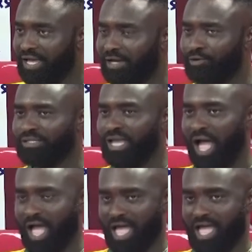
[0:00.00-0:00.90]
and I say,
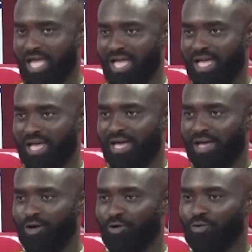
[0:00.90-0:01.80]
ah,
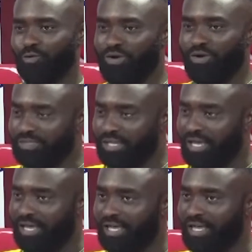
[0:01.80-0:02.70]
William
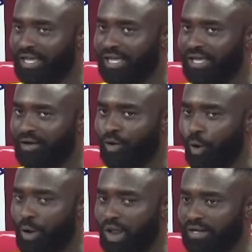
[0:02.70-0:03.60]
said,
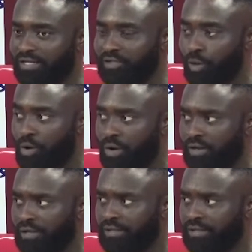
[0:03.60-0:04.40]
Obama, it's over.